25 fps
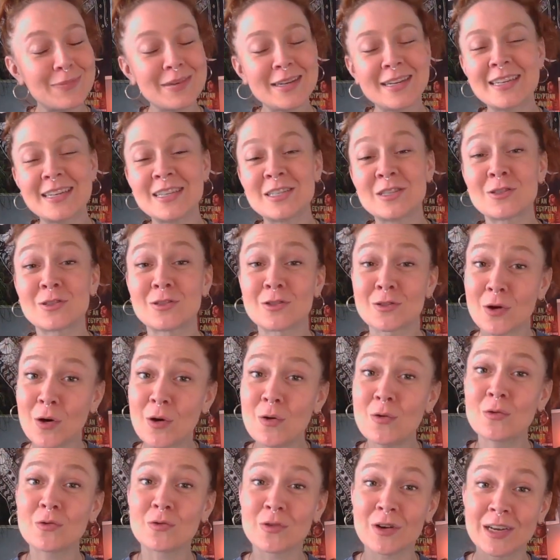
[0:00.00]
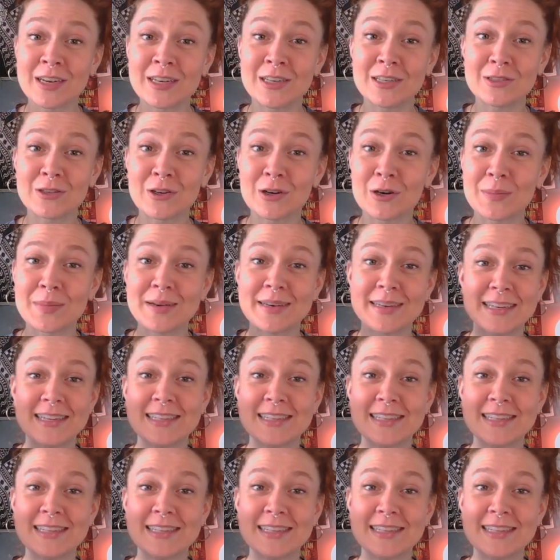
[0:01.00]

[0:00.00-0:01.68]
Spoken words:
But he's so freaking determined.